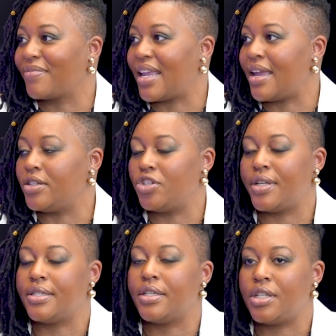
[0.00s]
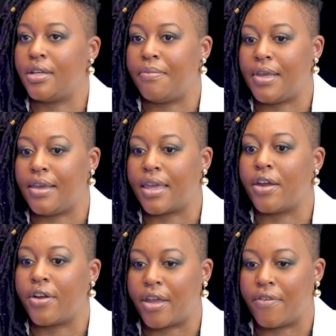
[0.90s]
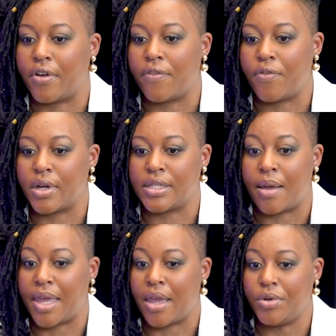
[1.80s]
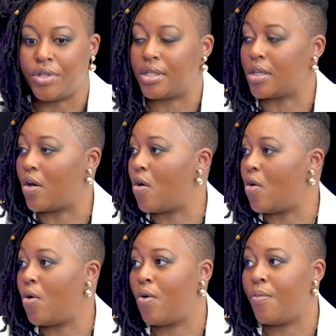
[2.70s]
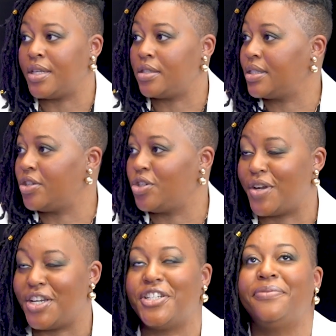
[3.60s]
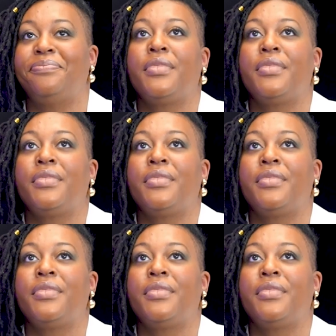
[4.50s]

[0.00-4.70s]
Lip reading: And to transition to be a caregiver for a time, it was just a whole mental situation.